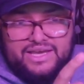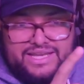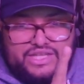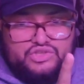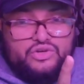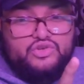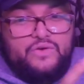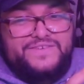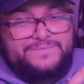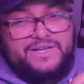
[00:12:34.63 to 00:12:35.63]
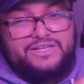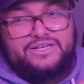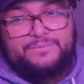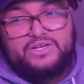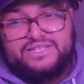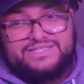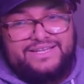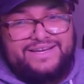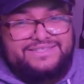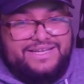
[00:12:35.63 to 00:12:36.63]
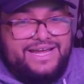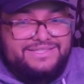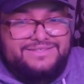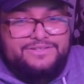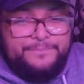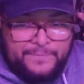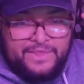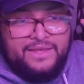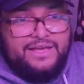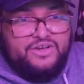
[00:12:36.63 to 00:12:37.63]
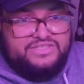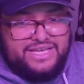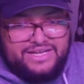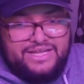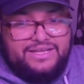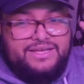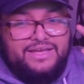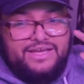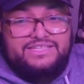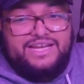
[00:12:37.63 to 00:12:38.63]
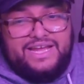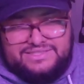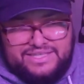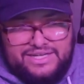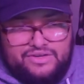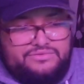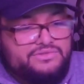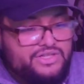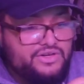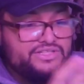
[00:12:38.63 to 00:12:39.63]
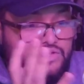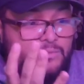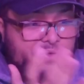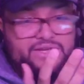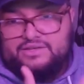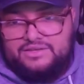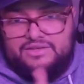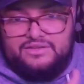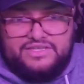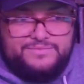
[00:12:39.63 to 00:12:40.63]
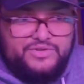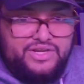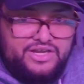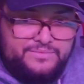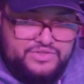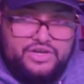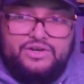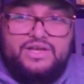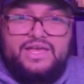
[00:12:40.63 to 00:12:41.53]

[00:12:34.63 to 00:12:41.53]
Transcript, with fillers: And I don't know if it's been cleared up with this, because like I said, I had to, I was editing, and then I had to head out literally to go pick this beauty up. So